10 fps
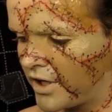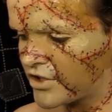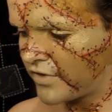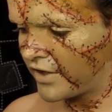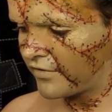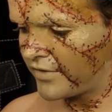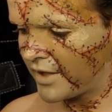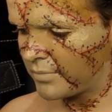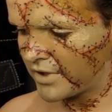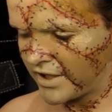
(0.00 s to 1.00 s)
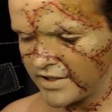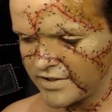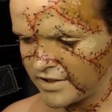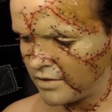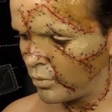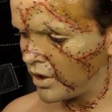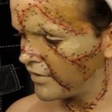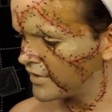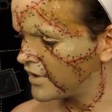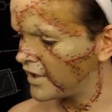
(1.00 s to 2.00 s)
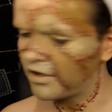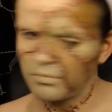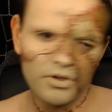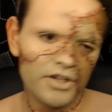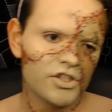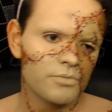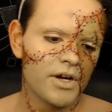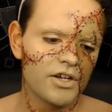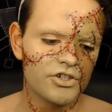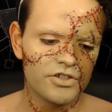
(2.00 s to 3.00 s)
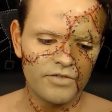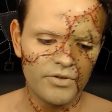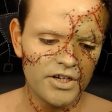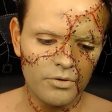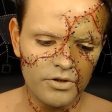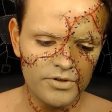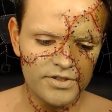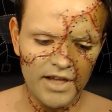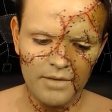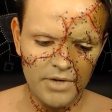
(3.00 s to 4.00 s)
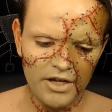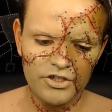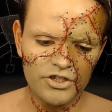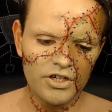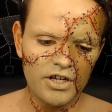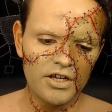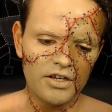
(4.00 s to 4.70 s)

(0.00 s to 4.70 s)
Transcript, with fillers: I apply it straight from the applicator, I'm worried that I'll apply too much because I really don't want to use that much.